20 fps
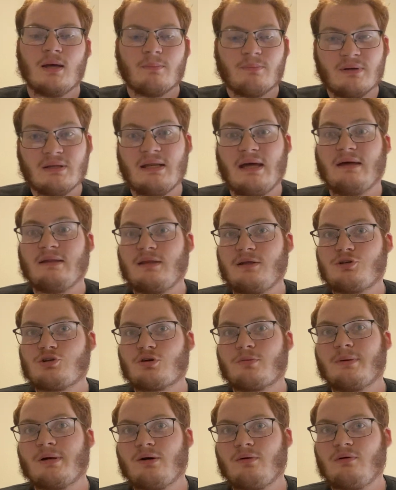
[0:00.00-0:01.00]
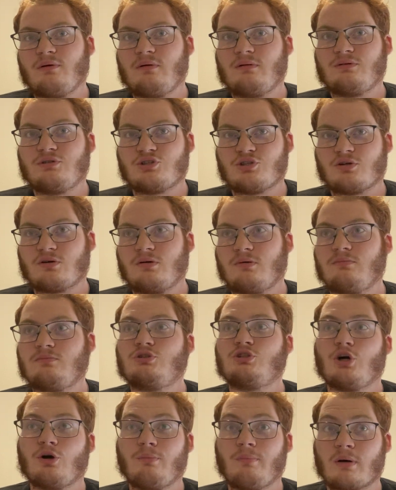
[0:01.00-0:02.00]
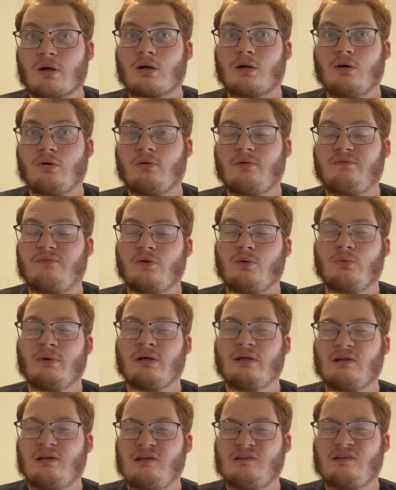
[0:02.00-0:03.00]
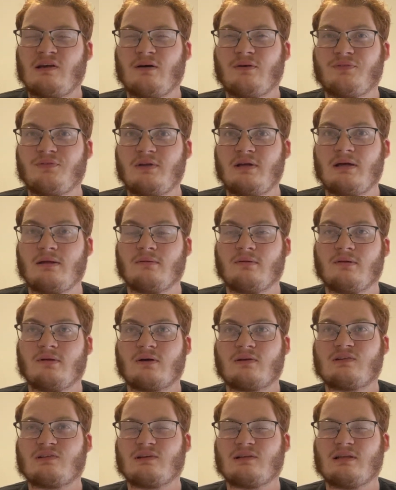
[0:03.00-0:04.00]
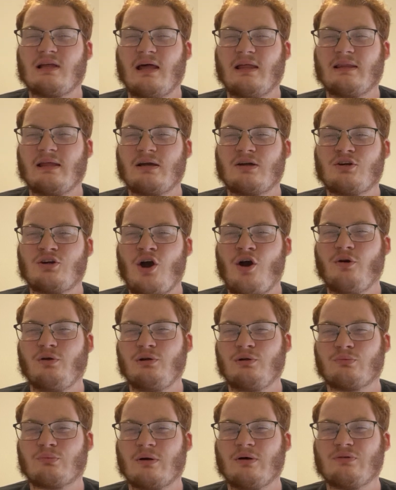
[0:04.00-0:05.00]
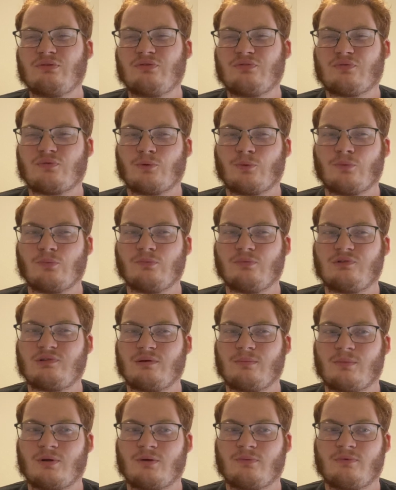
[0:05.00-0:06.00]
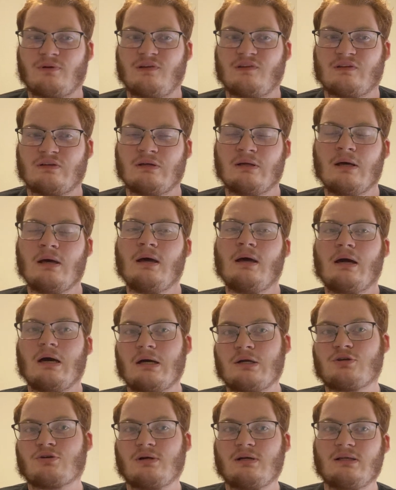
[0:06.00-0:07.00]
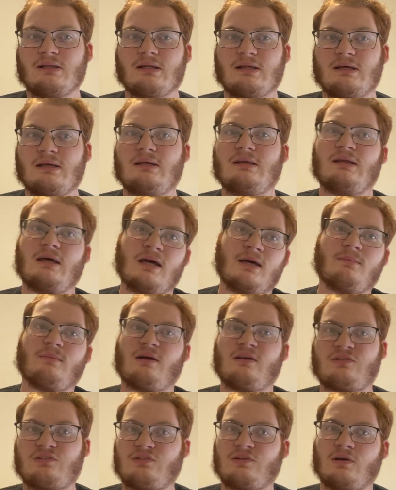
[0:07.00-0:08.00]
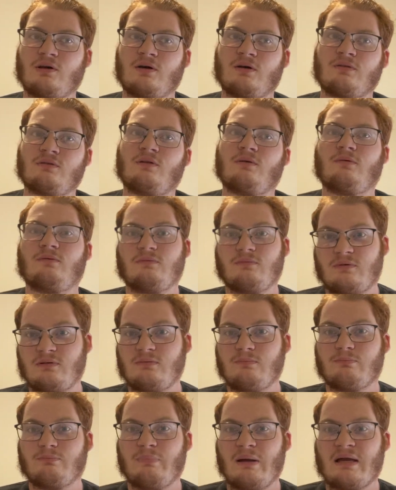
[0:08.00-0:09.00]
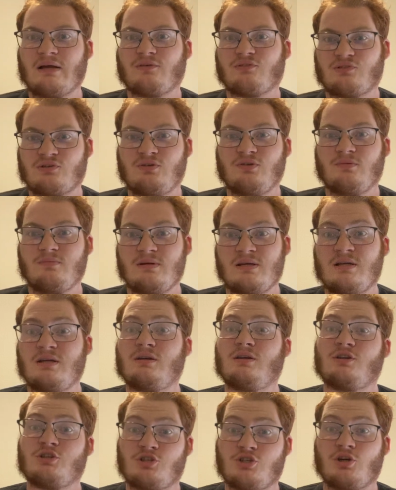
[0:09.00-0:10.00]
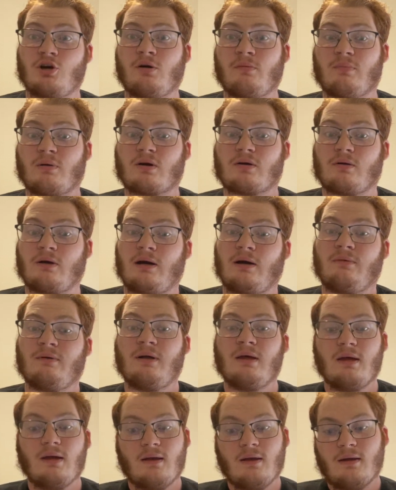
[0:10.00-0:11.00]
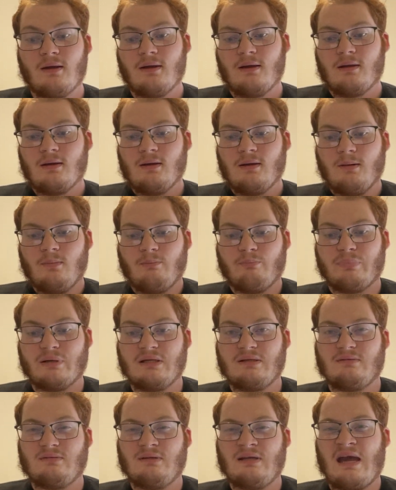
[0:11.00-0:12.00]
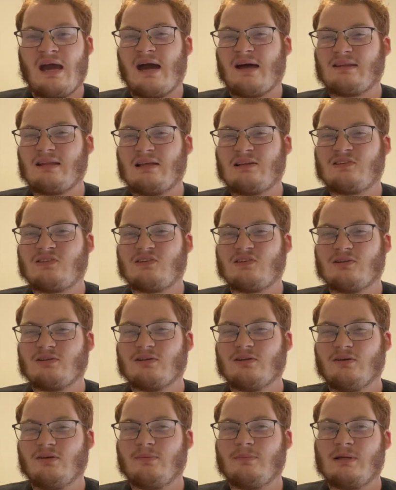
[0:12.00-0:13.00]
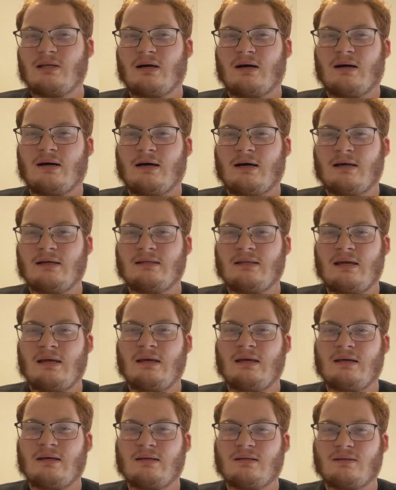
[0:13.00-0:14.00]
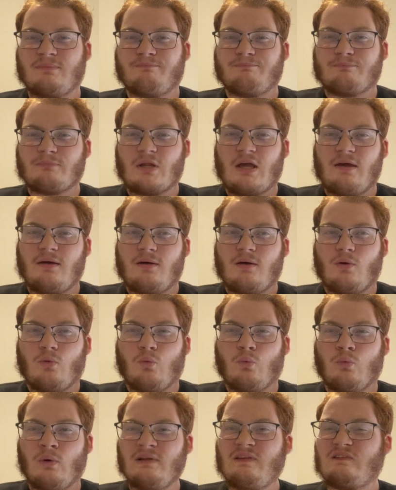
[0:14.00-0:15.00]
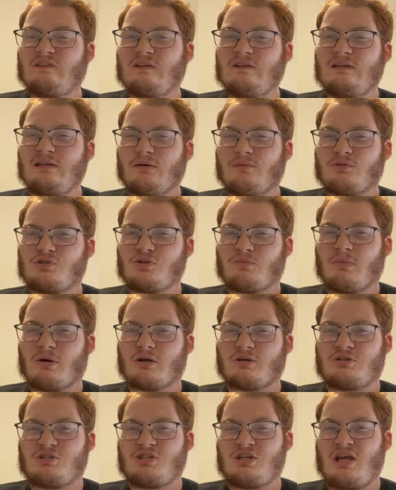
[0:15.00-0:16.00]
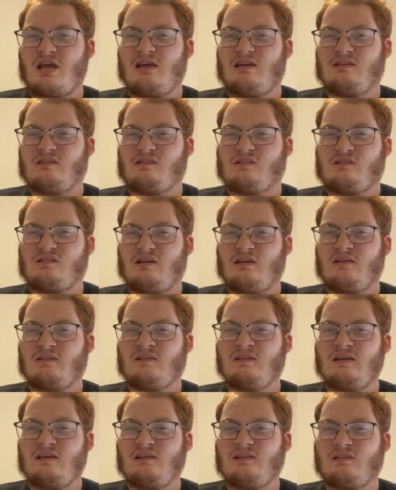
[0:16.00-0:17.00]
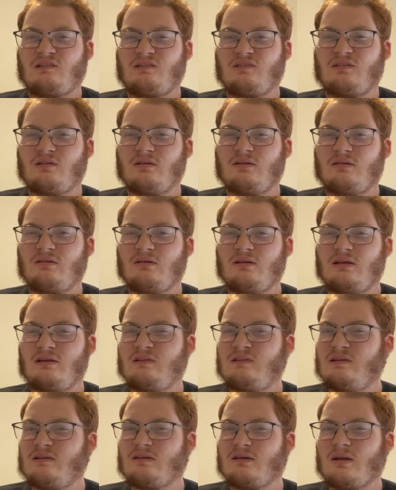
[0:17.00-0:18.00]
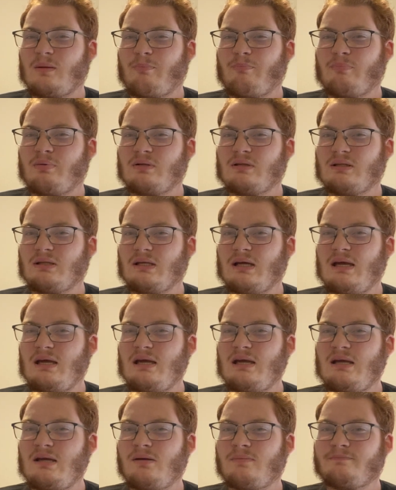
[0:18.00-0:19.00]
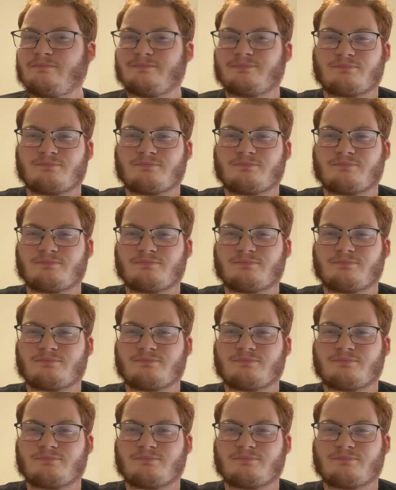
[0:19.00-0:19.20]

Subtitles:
But now that Joe Burrow, if you will, is healthy and looks a lot like Cody Rhodes for some weird reason, Adrenaline and myself, the Bengals QB is Joe Burrow. But yeah, that's a little bit odd. And what's the deal with Jamar Chase? Is he going to play?